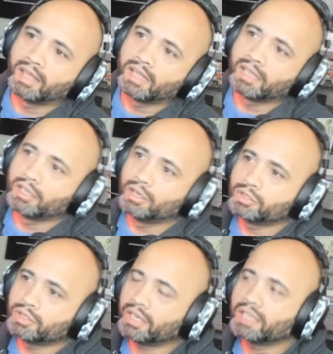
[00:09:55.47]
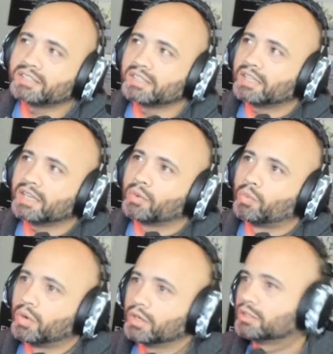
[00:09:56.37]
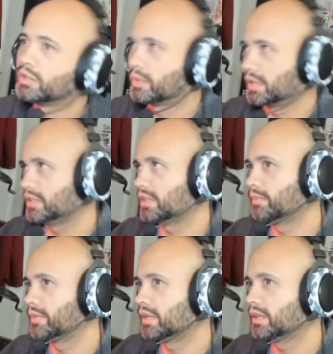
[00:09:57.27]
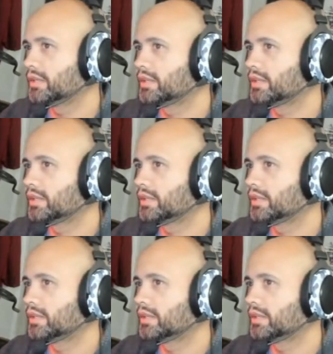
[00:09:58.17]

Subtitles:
Usually I see like 120 something.